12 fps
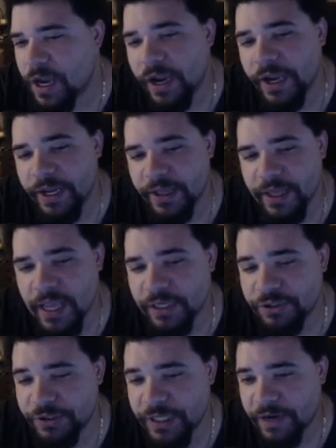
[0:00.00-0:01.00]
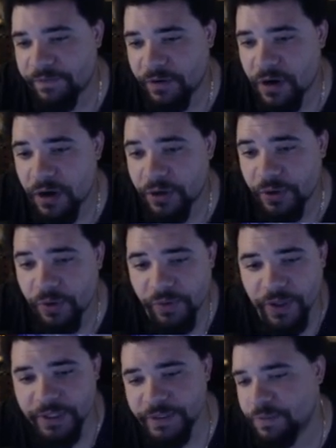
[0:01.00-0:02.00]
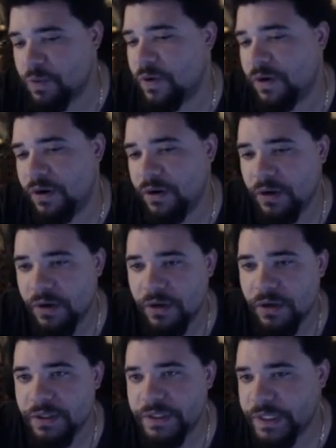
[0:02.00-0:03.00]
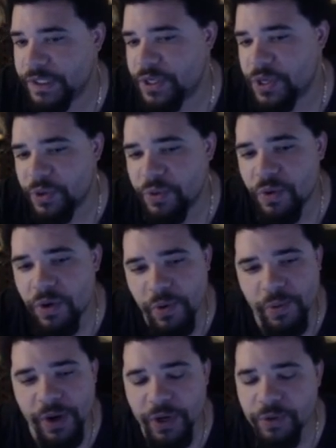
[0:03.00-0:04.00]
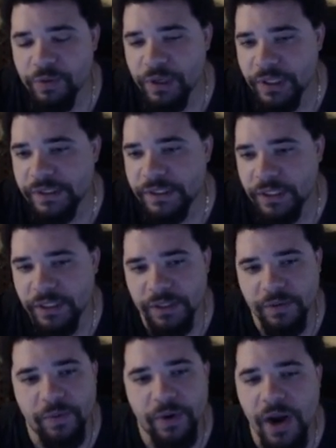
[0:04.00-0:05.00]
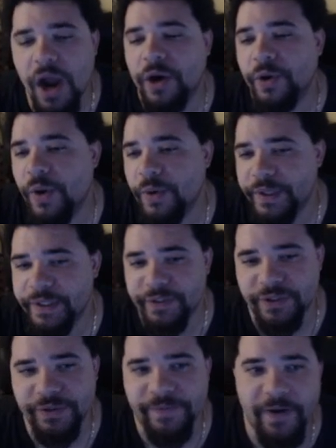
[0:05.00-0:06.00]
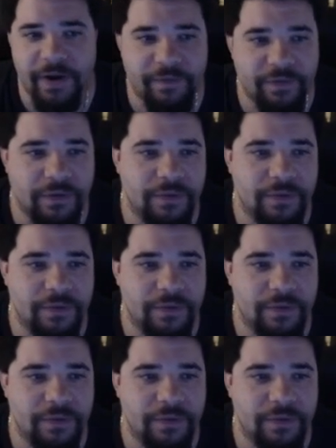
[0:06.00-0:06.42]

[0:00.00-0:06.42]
not hitting the extra attack for Hakuno. That is more CQ or when you need to when Hakuno needs to survive.